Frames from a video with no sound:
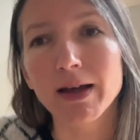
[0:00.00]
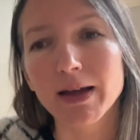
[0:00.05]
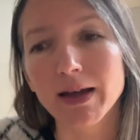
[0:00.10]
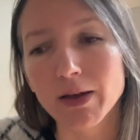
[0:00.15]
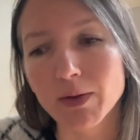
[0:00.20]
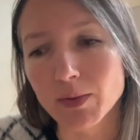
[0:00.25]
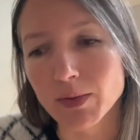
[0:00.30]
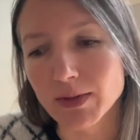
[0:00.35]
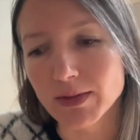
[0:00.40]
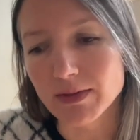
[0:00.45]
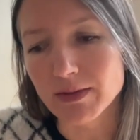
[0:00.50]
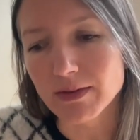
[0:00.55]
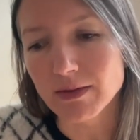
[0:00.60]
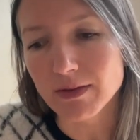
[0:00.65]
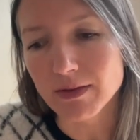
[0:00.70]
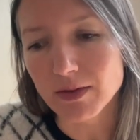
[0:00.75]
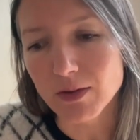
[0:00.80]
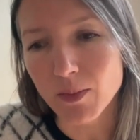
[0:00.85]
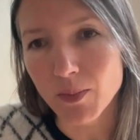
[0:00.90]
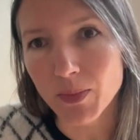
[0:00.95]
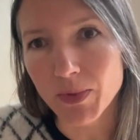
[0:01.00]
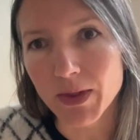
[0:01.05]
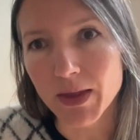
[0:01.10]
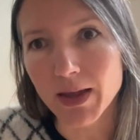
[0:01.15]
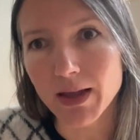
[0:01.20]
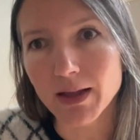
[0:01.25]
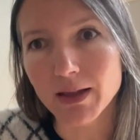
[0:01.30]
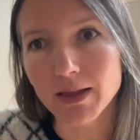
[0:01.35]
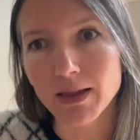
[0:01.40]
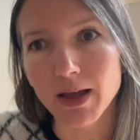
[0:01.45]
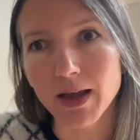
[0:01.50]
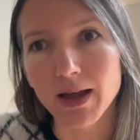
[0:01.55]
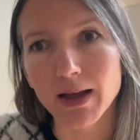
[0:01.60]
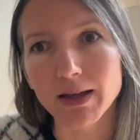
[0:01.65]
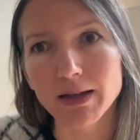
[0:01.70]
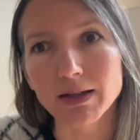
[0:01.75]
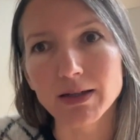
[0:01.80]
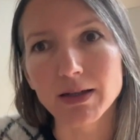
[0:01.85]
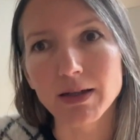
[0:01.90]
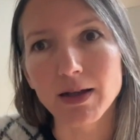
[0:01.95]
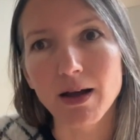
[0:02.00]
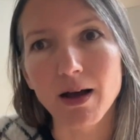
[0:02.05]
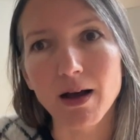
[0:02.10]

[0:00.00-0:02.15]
It was something that